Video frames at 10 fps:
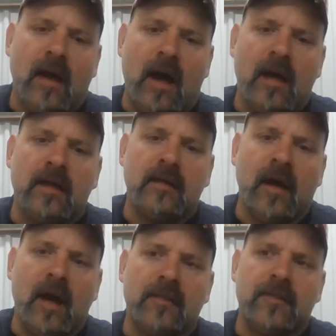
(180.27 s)
I
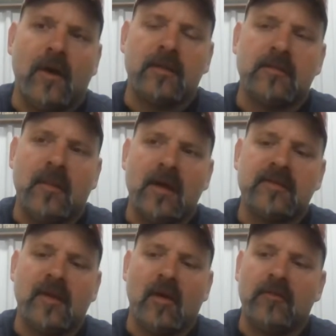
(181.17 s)
thought to
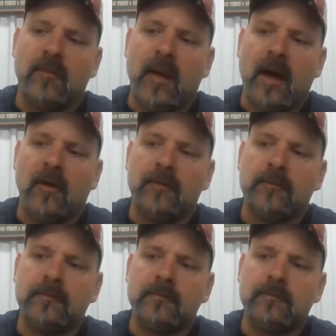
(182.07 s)
myself about
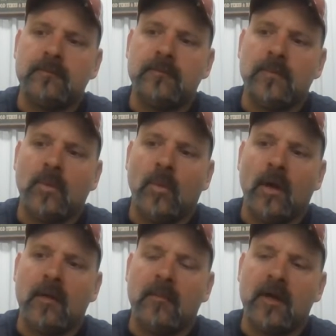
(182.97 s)

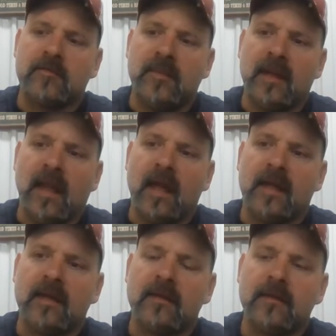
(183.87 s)
what it must be
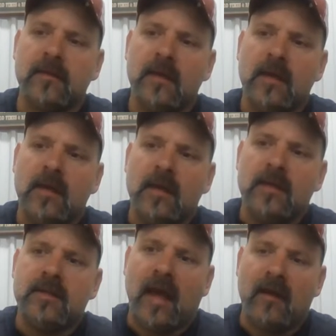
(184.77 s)
like
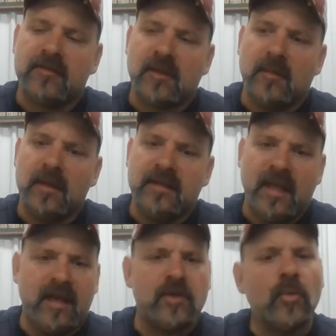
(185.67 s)
to have somebody
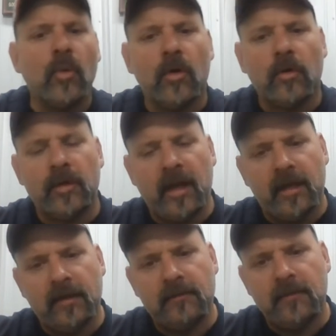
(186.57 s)
take your world
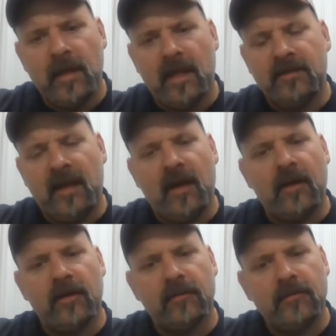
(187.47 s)
and tear
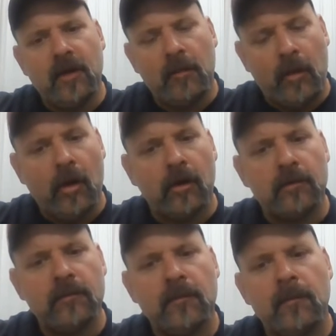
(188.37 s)
it apart,
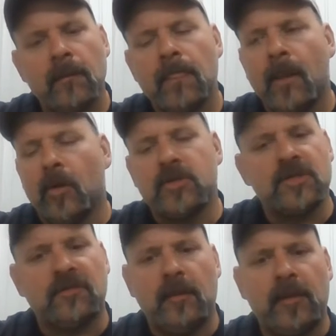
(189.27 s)
or
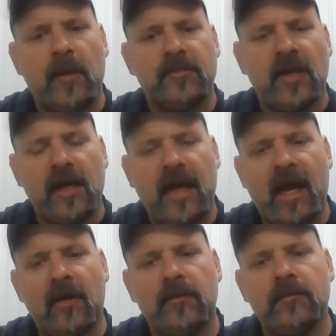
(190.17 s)
just flip it upside
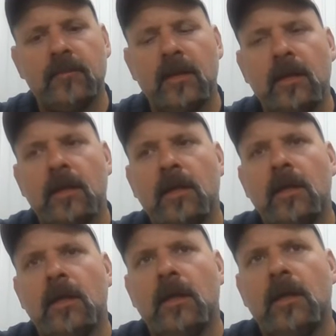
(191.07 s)
down,
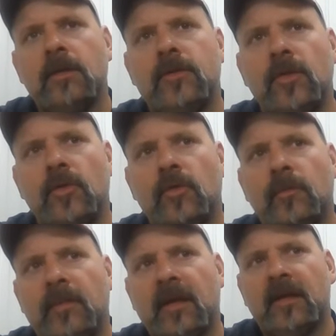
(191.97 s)
to
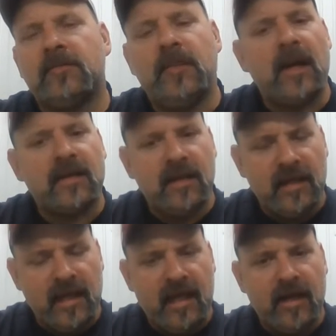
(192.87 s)
be expecting
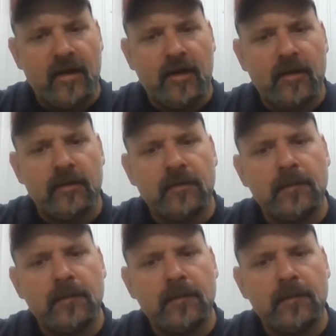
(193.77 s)
to hear